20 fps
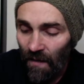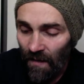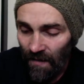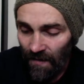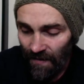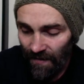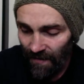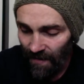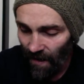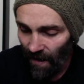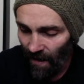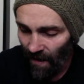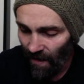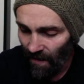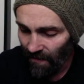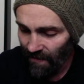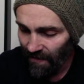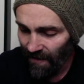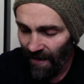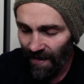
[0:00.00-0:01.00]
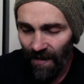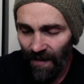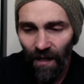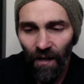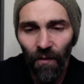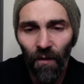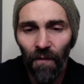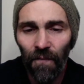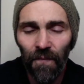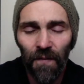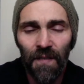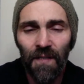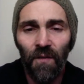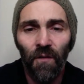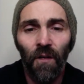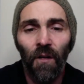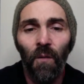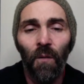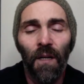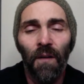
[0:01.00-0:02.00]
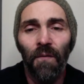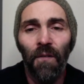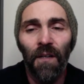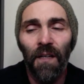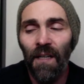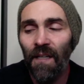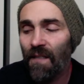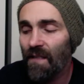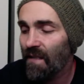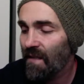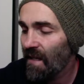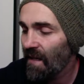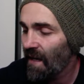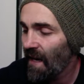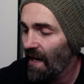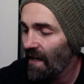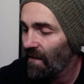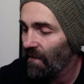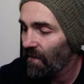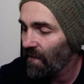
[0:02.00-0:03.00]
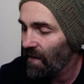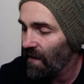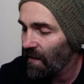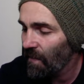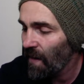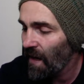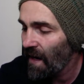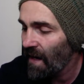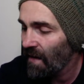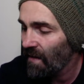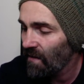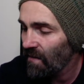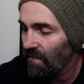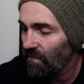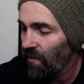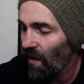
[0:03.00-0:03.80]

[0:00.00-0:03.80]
state health officer or whatever he is, the head of command,